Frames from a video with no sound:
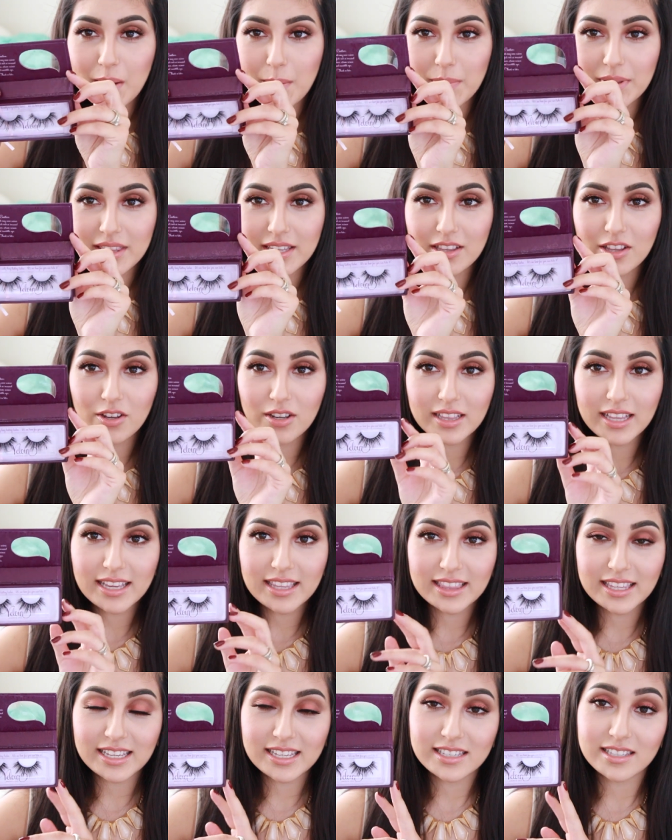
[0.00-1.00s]
but they look
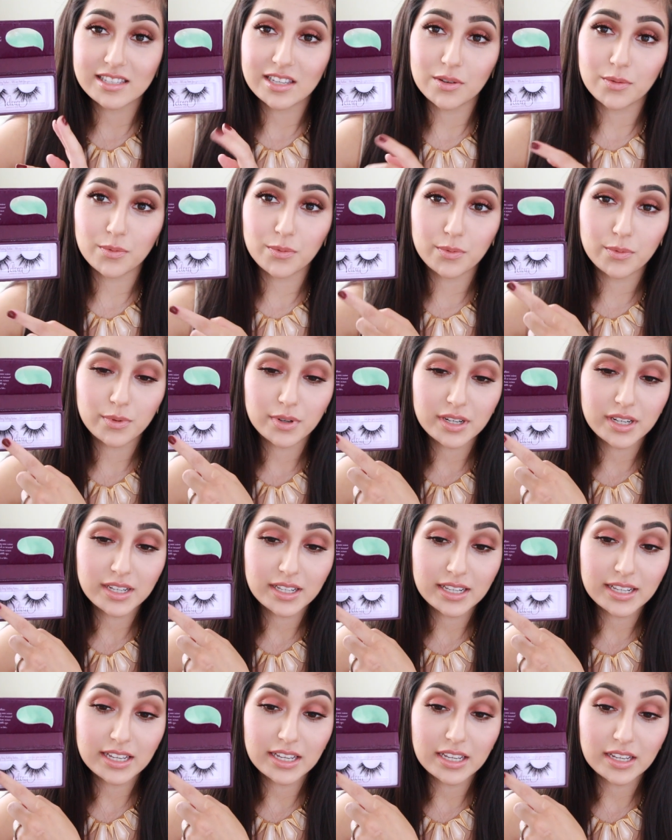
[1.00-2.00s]
like this. They
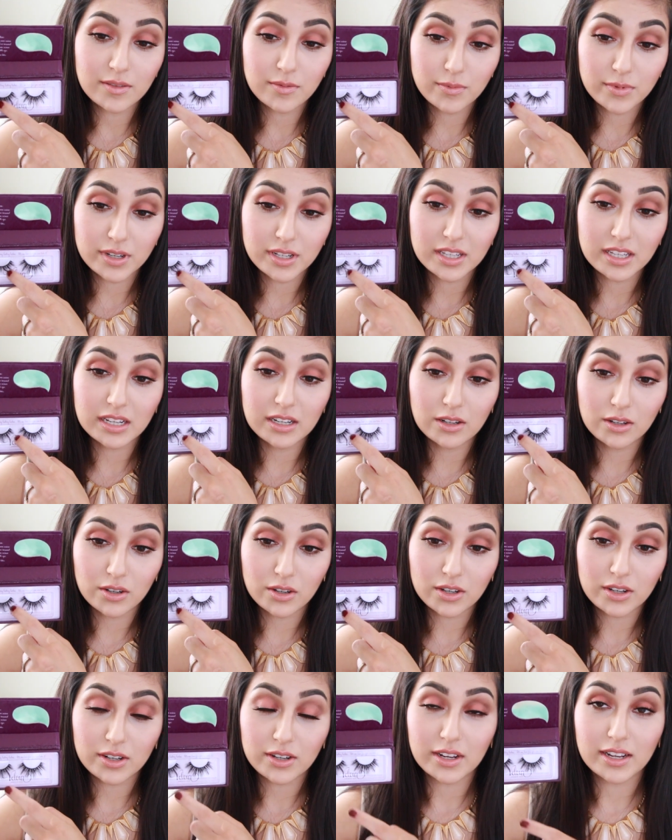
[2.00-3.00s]
really
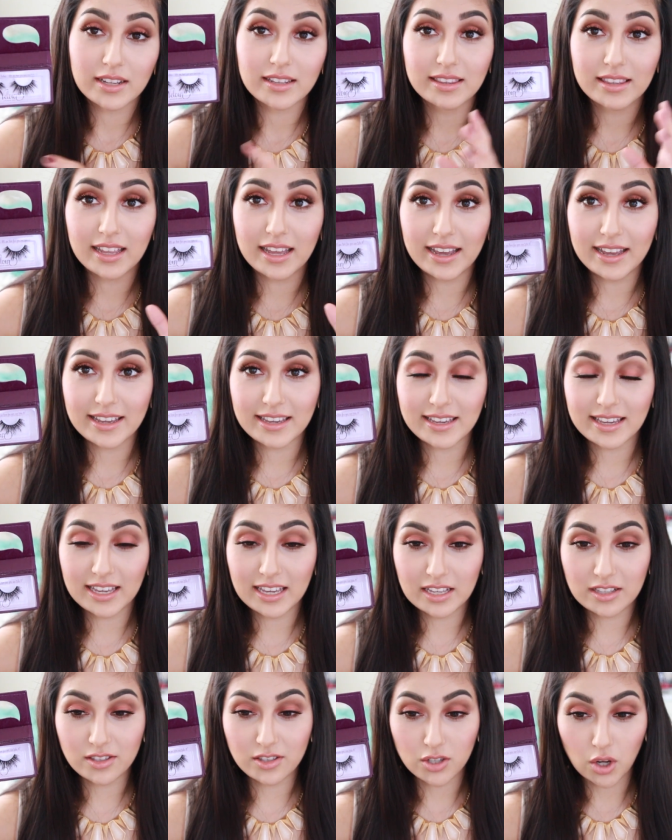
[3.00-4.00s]
look
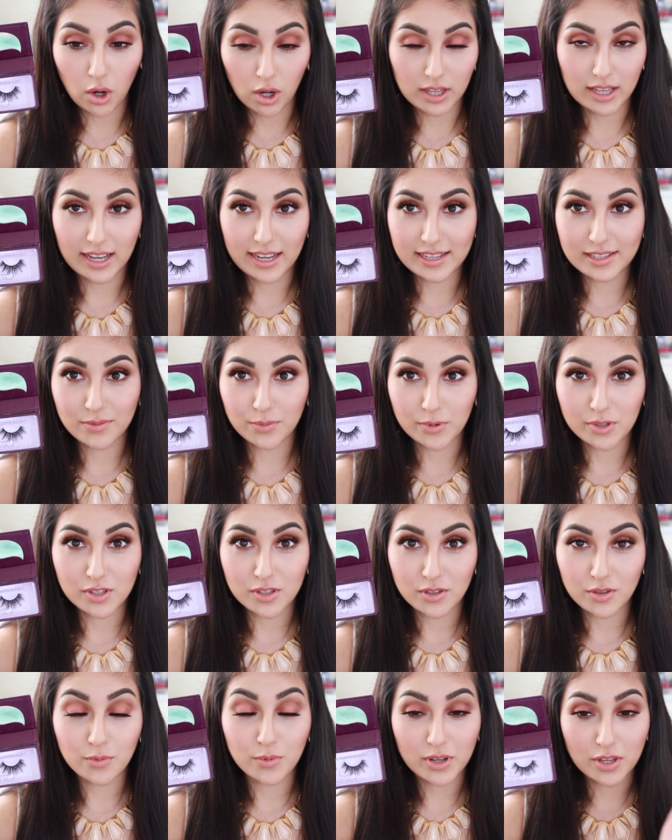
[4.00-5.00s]
like doll eyes
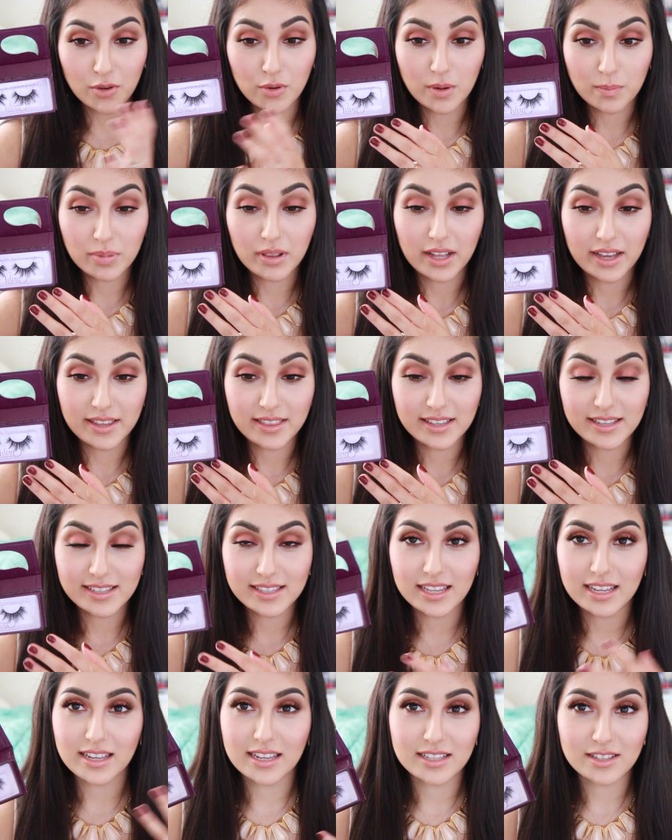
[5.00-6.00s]
when you apply
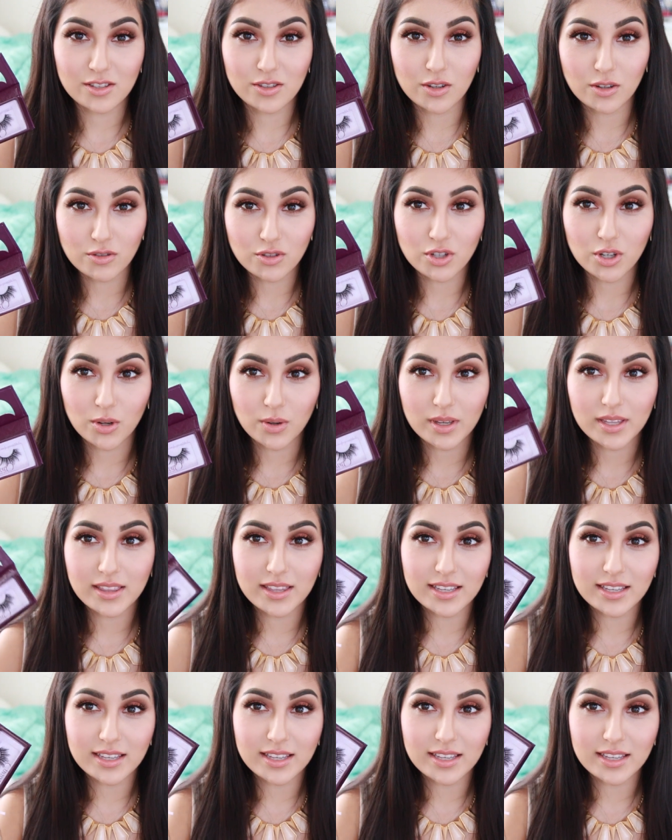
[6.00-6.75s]
these, like it's no joke.